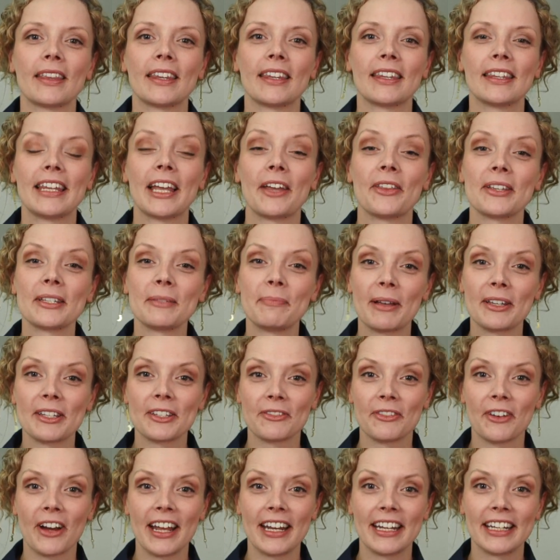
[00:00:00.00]
Now, this best
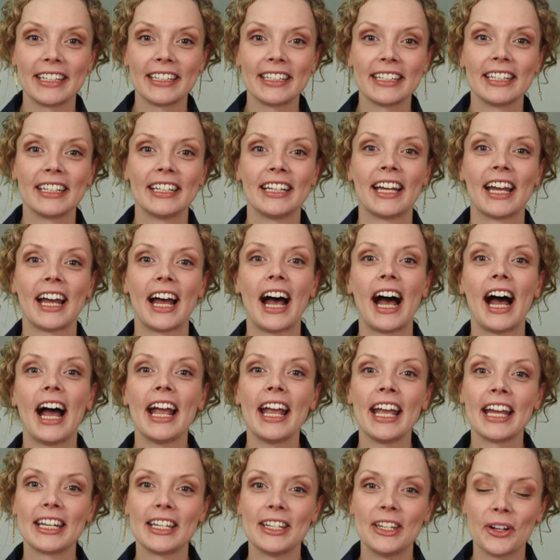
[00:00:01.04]
friend I
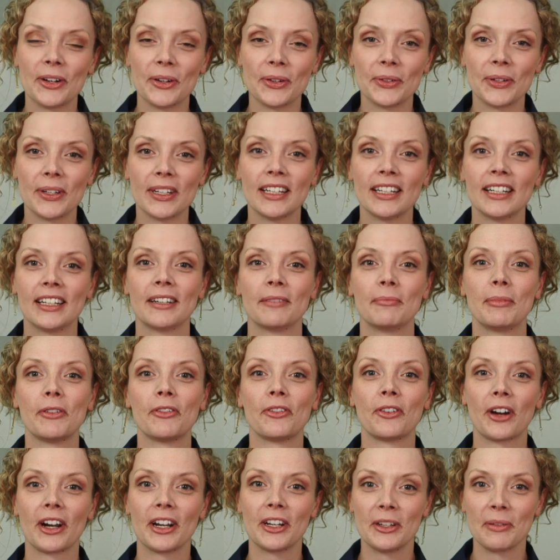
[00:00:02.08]
had known
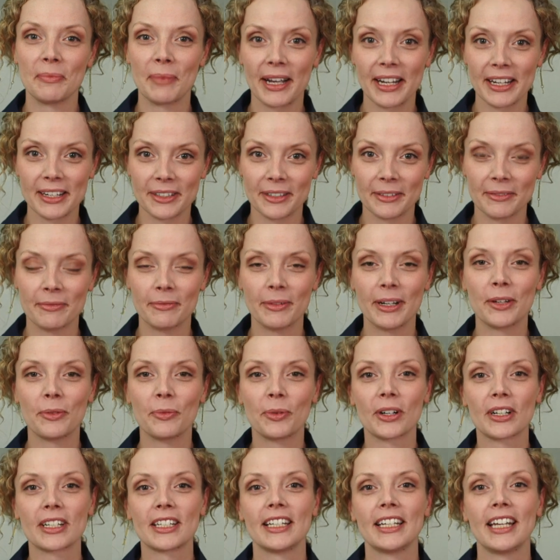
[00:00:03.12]
before I knew Michael. We had
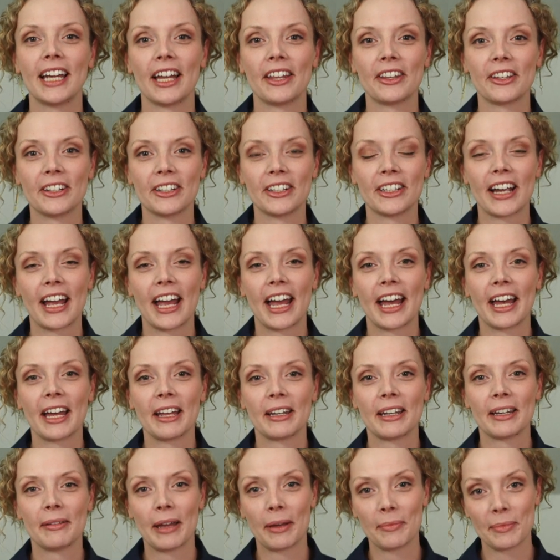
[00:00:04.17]
worked together
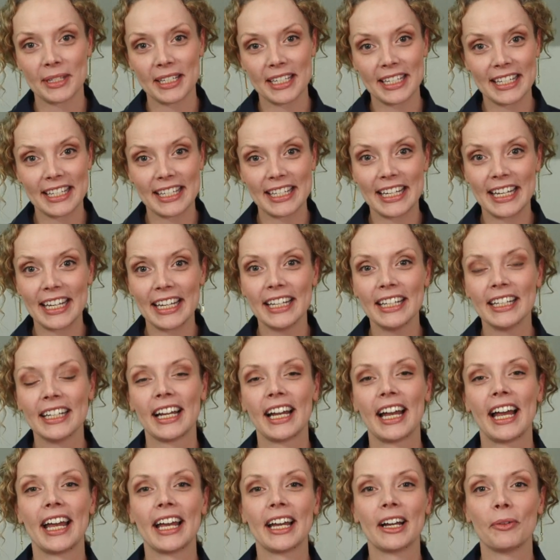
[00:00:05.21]
at MCC
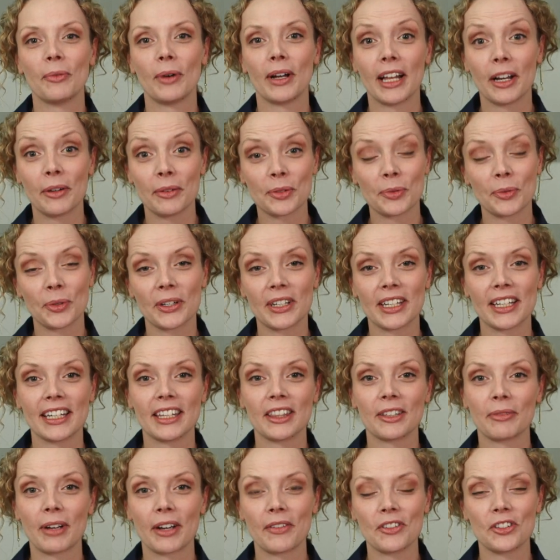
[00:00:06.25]
while I was working in
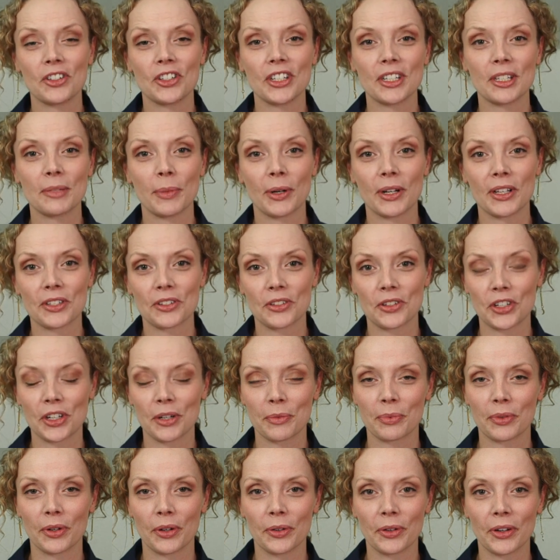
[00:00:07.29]
the refugee sponsorship
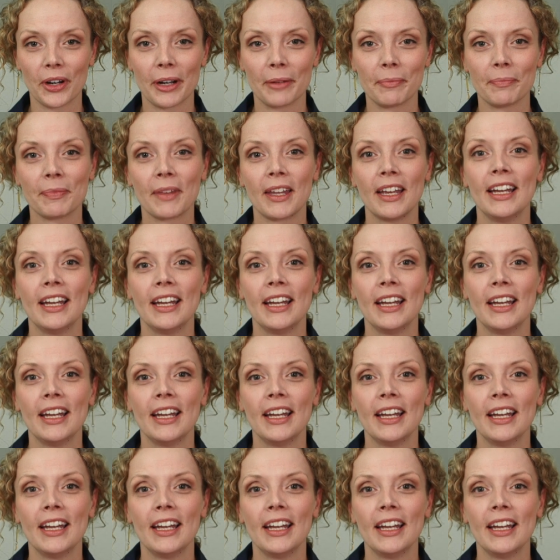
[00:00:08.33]
program.